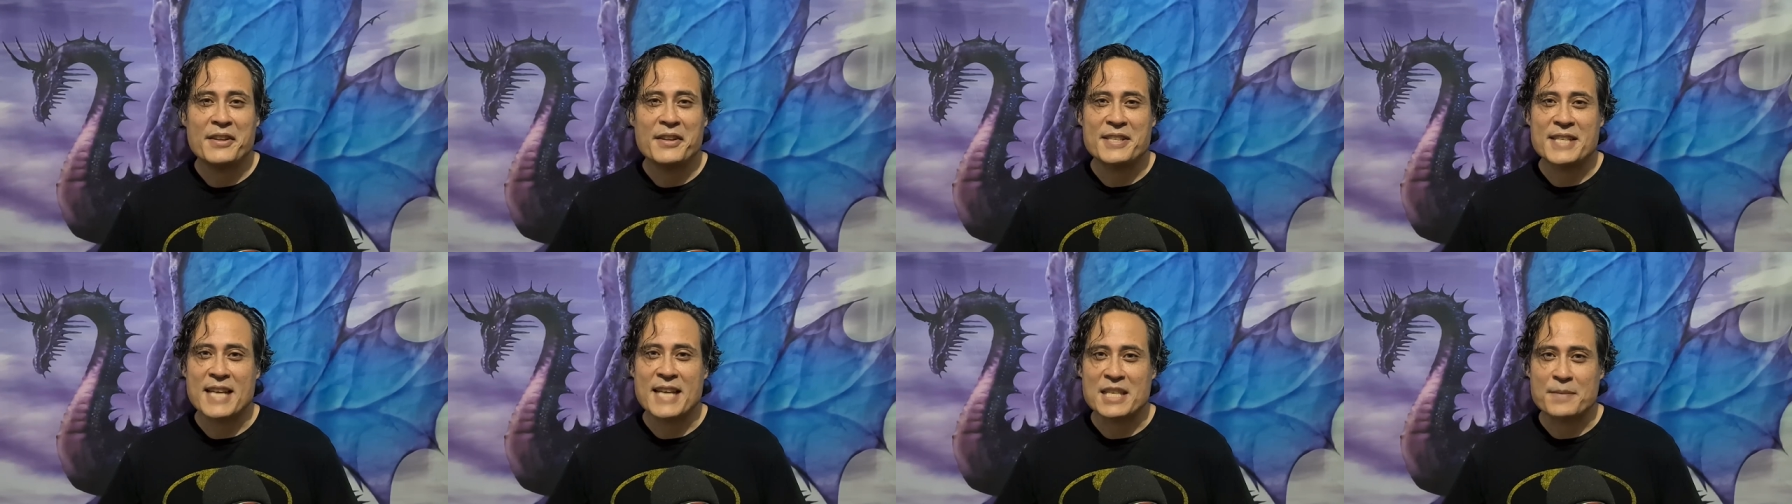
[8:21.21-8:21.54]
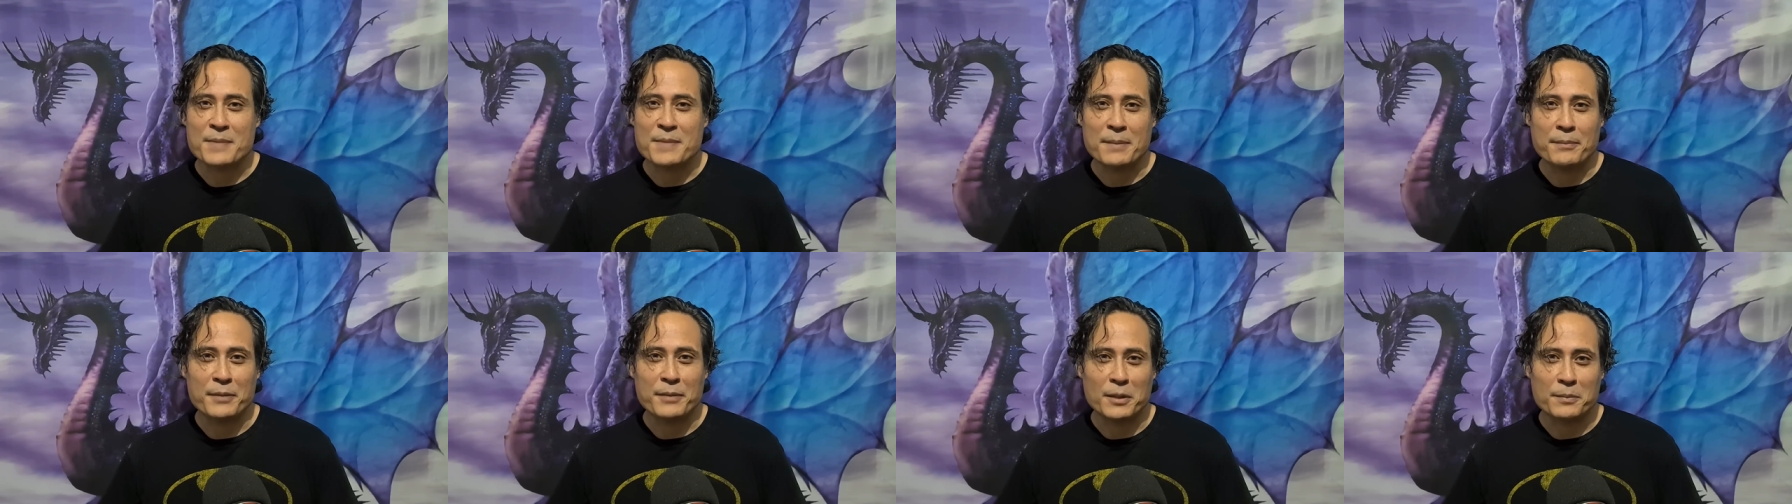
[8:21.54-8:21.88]
This
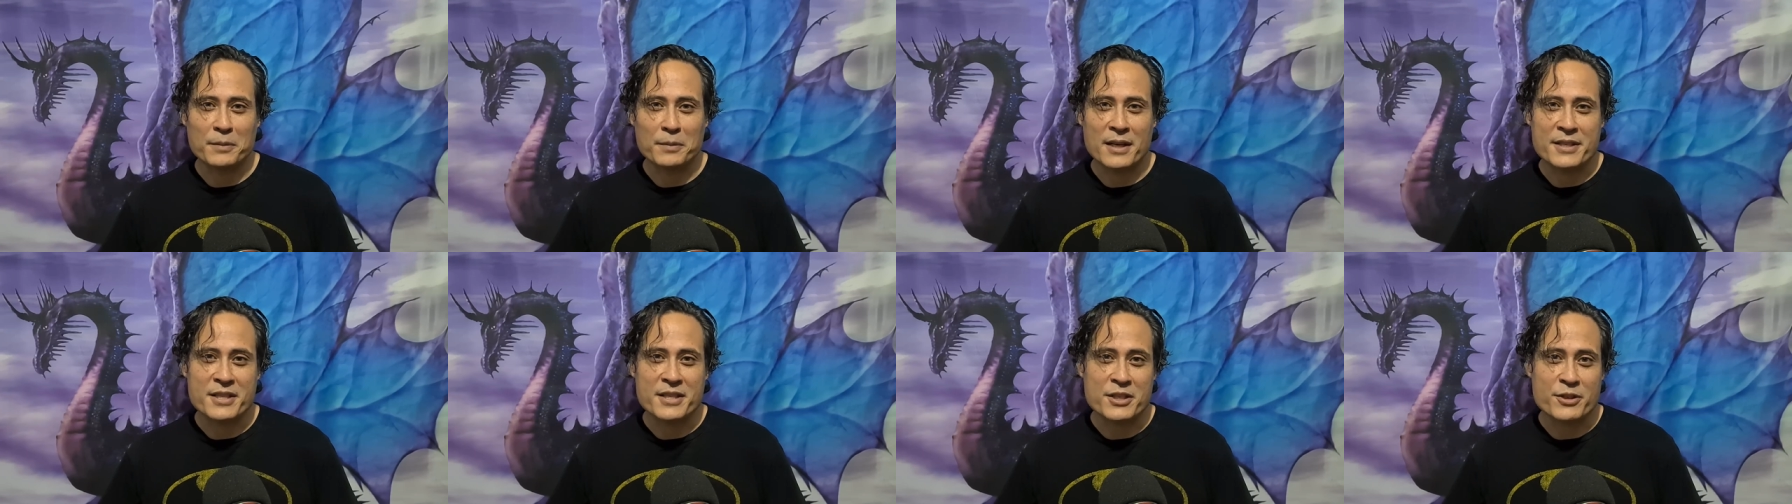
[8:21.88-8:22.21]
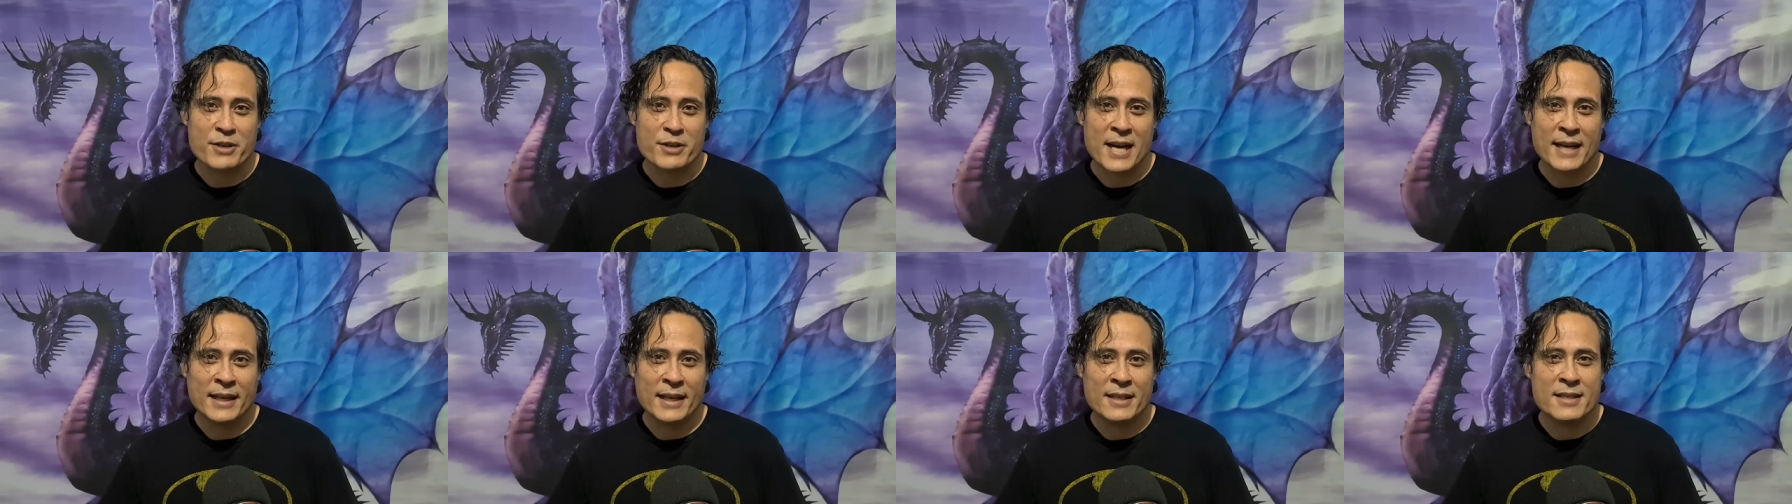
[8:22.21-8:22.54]
has been Bilbrons
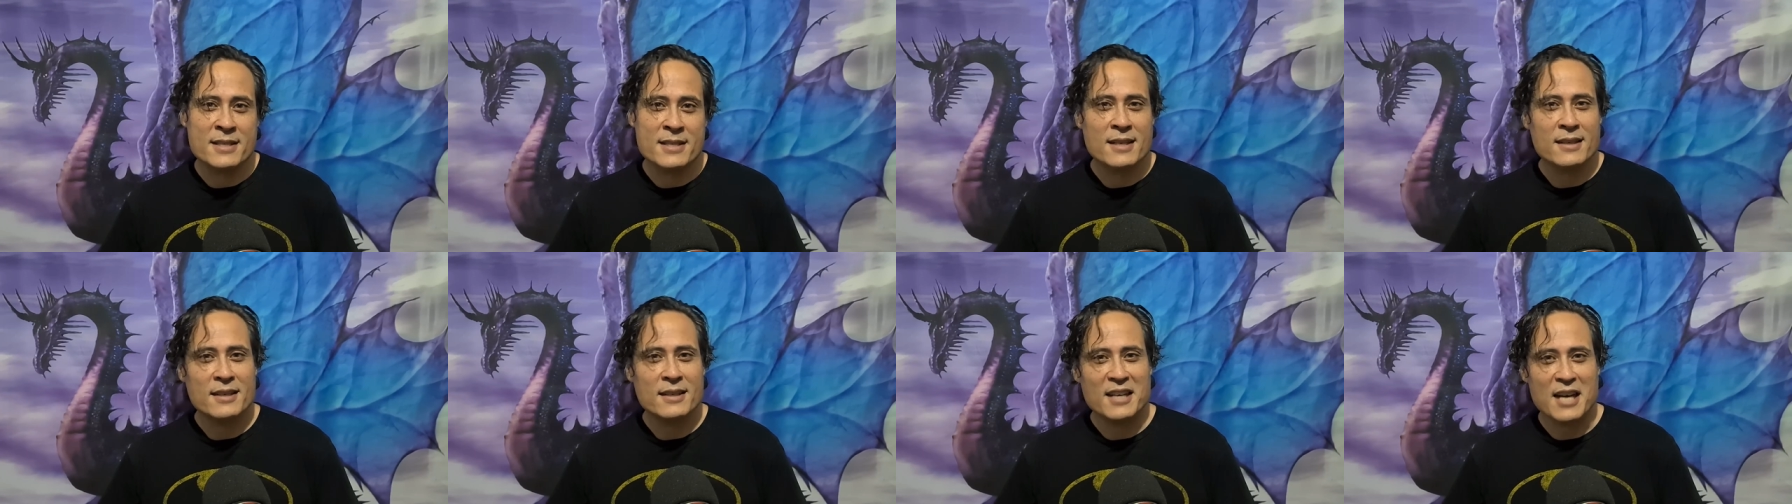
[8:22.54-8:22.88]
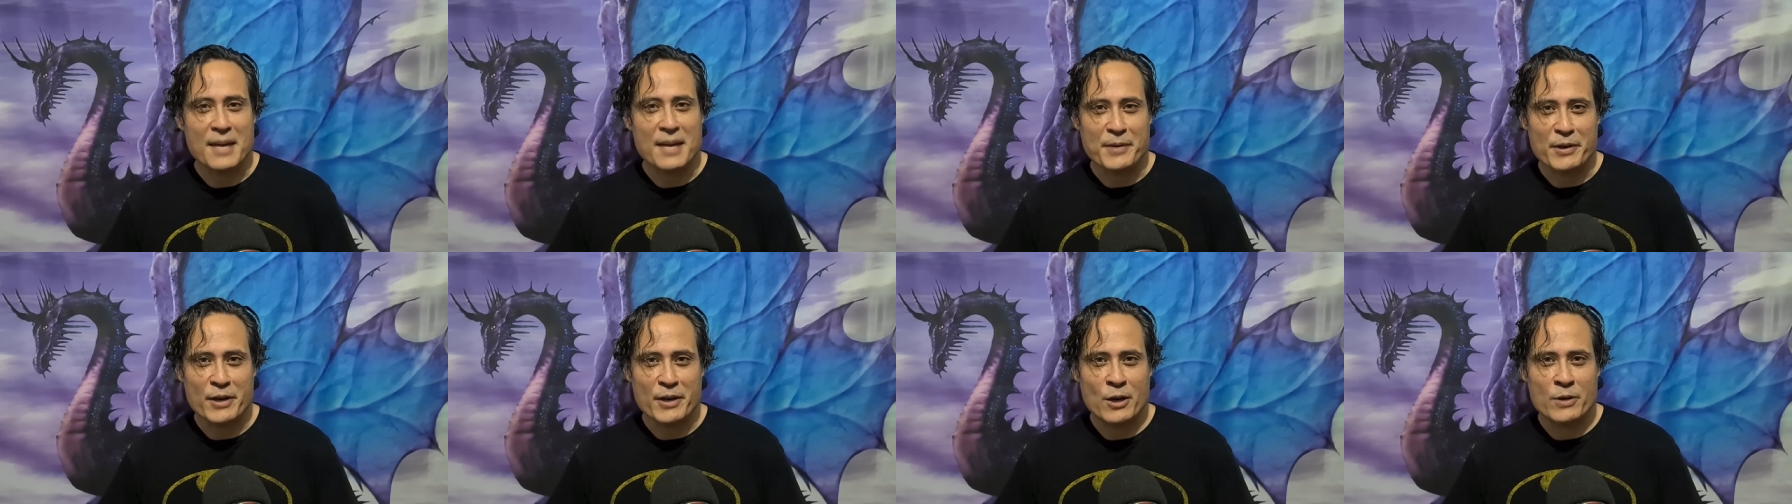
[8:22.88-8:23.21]
and Dragons.
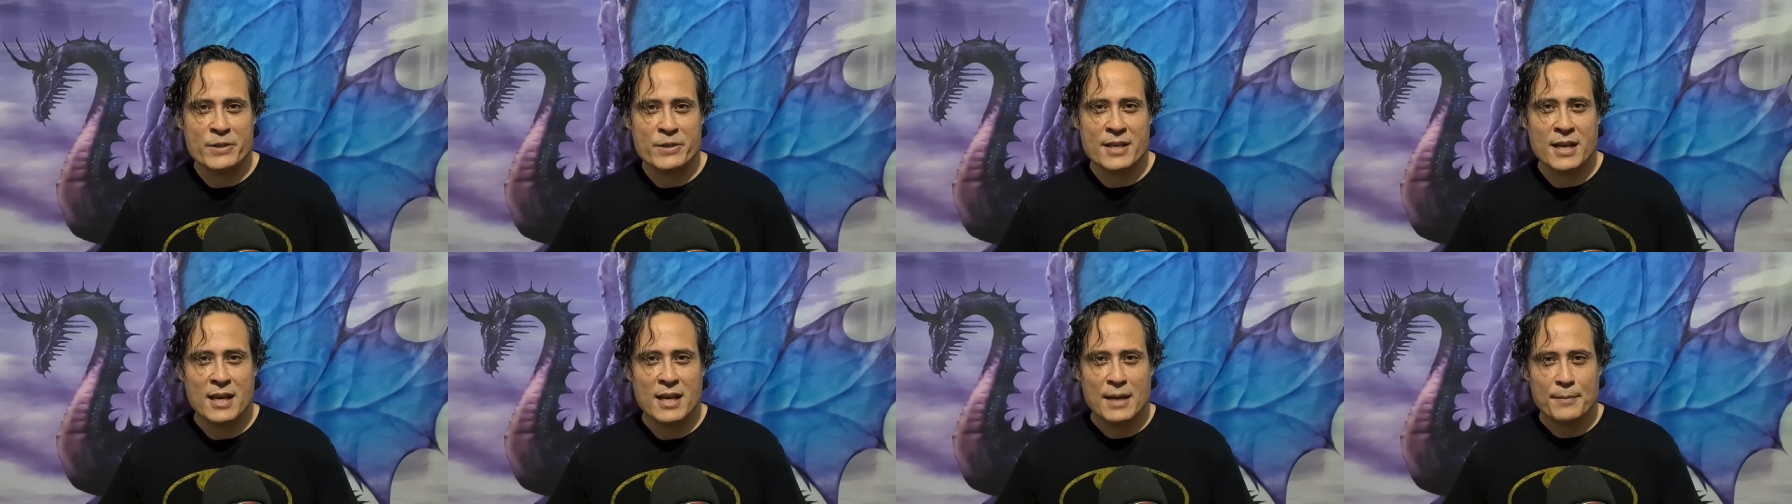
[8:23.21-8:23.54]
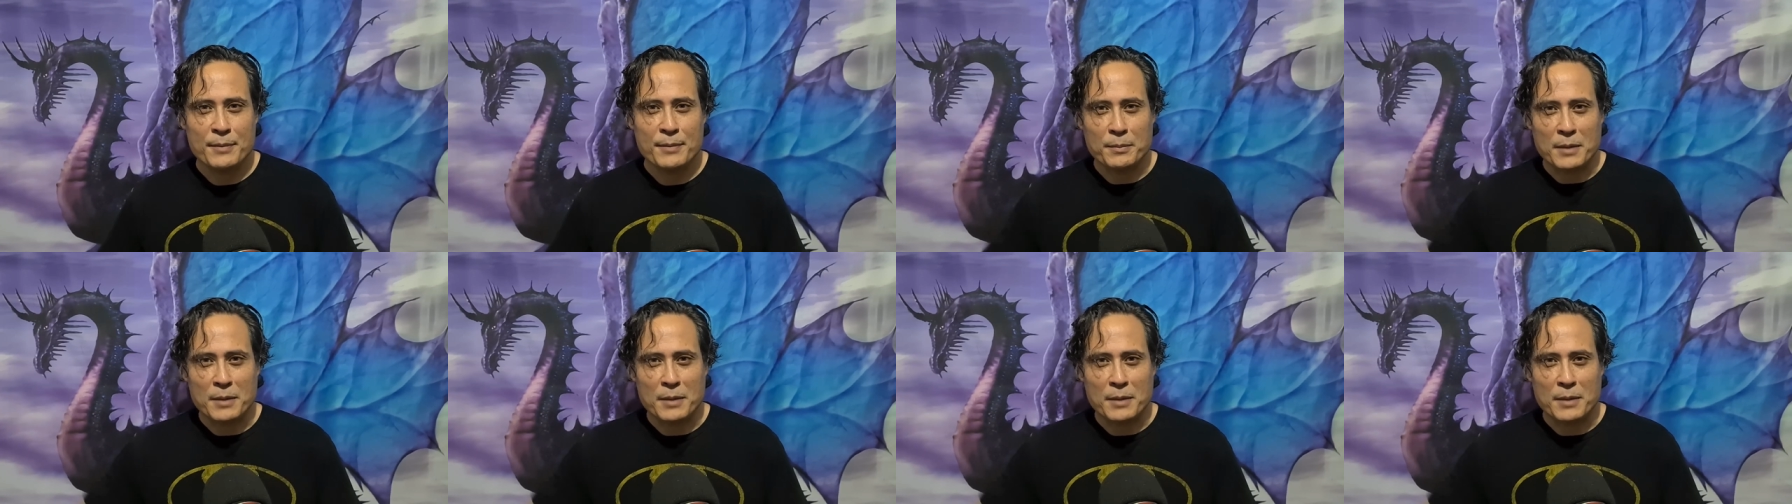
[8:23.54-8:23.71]
I'm your host,